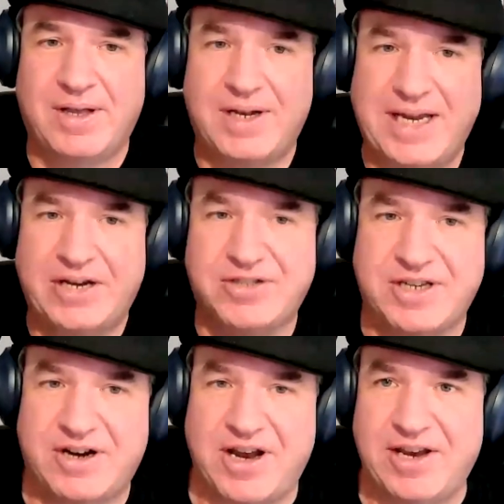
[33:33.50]
leaders
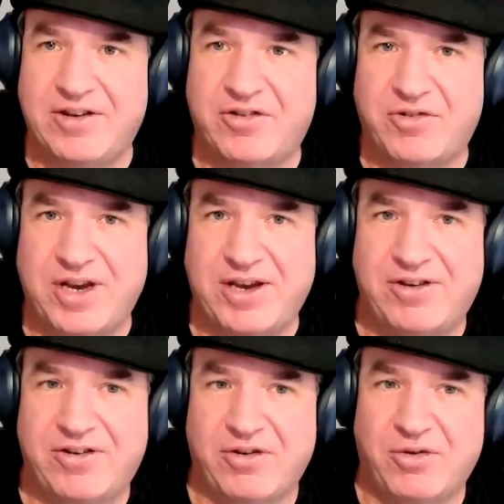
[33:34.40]
in our industry
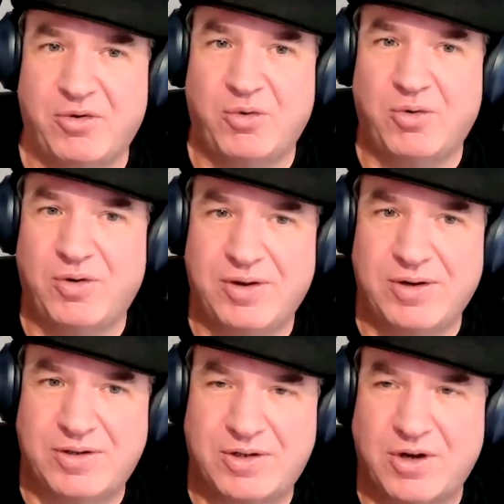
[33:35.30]
to
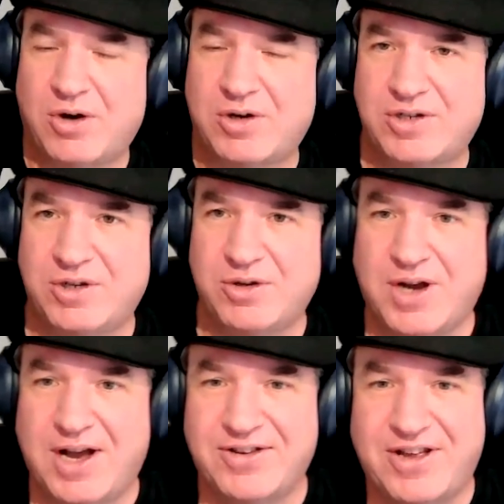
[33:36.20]
talk to you
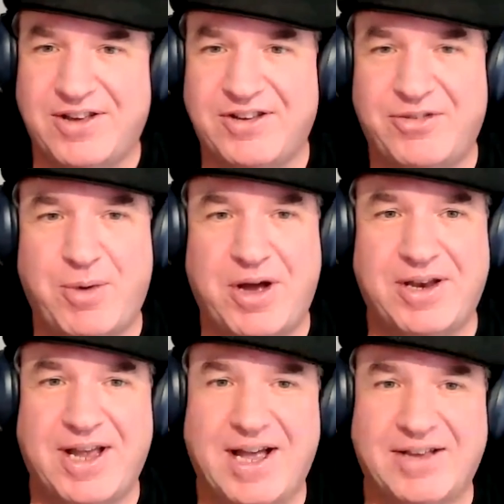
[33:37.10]
guys on this
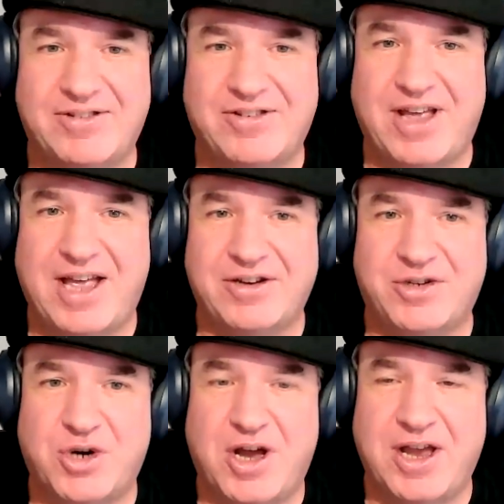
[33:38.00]
podcast and
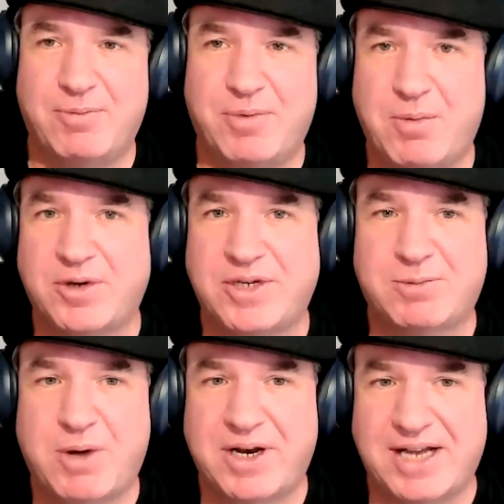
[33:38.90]
try and promote this
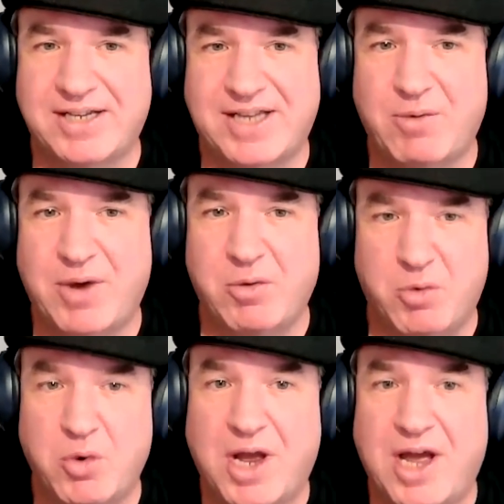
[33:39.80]
podcast that way,
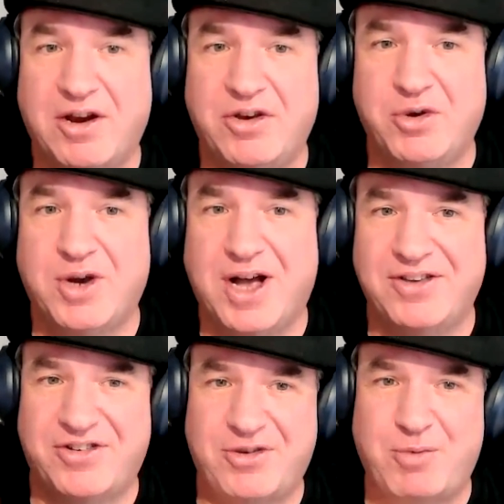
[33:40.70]
we're relying on you
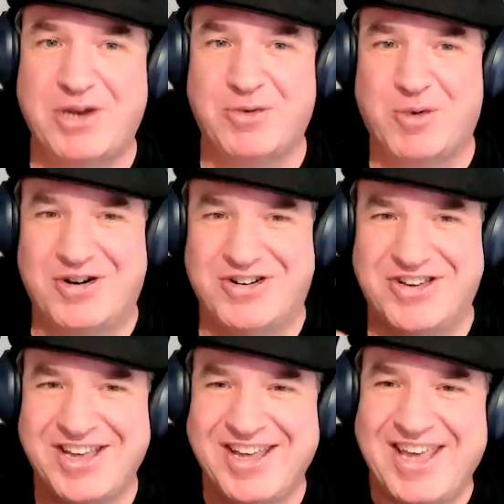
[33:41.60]
guys to spread the word.
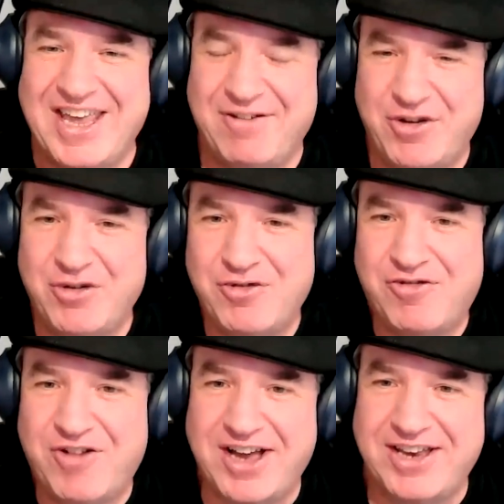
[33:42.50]
If you
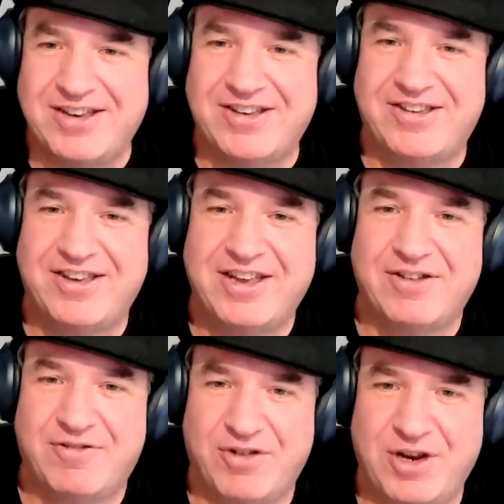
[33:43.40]
find
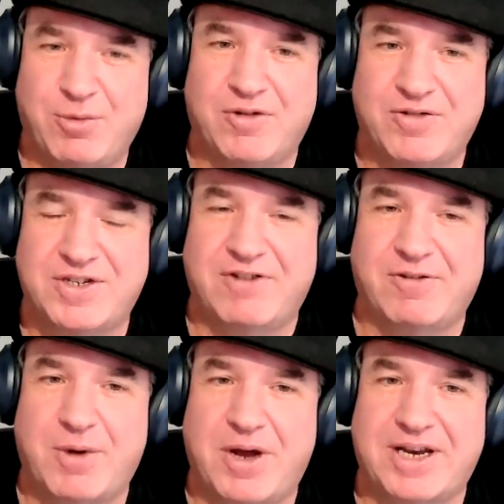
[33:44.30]
the Fully Booked
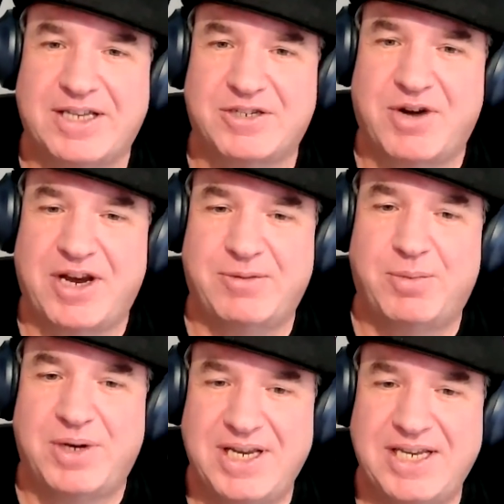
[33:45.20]
Photographer podcast great,
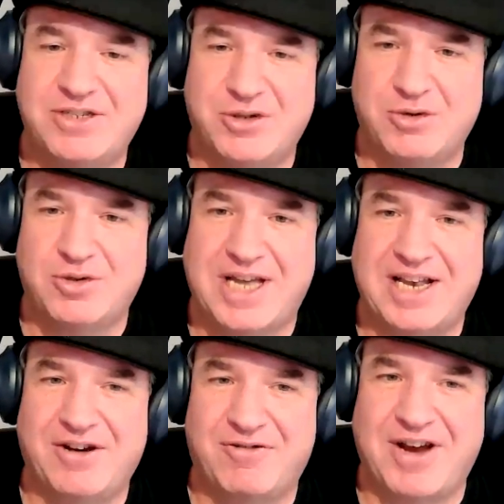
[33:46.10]
please do
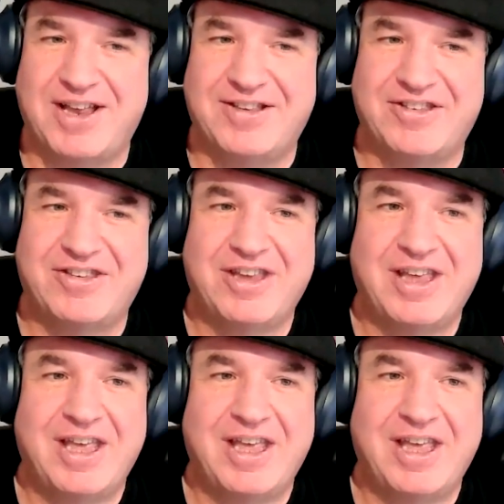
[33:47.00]
tell your friends.